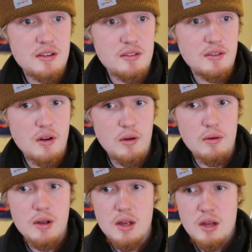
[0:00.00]

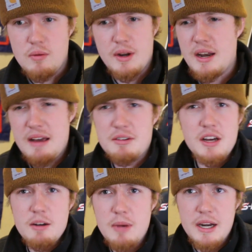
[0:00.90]
So we didn't have a
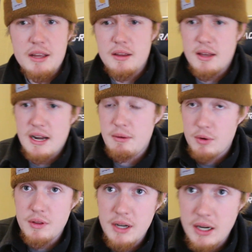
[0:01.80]
ton of money and I
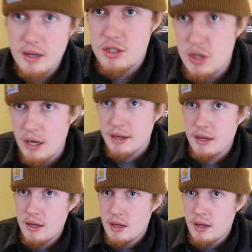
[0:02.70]
really needed a truck,